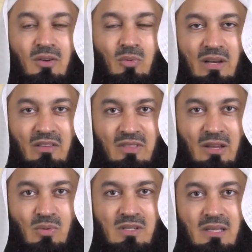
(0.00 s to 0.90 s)
What if
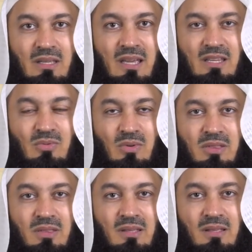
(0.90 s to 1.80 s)
that was the case
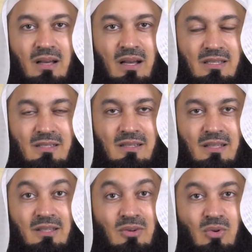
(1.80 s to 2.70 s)
with us
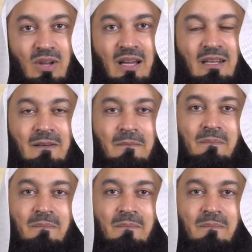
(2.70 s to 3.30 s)
and the Quran?